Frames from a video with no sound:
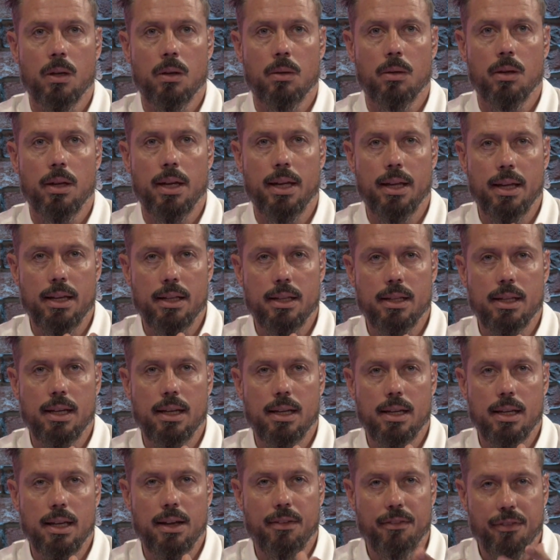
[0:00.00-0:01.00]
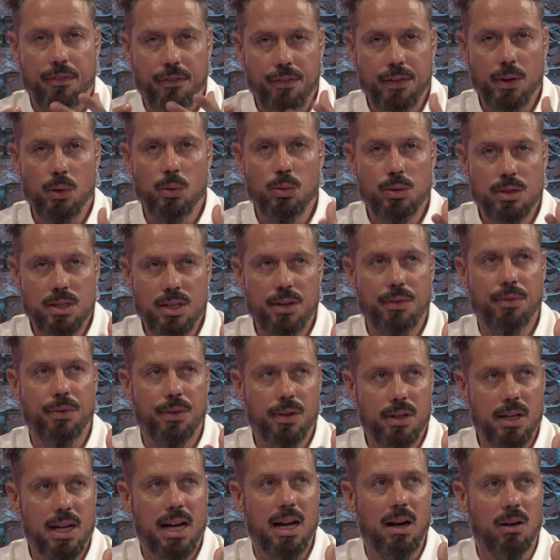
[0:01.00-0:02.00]
It feels
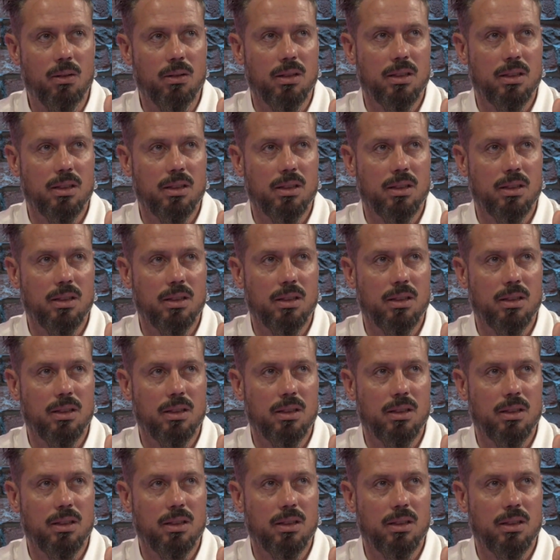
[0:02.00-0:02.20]
different now.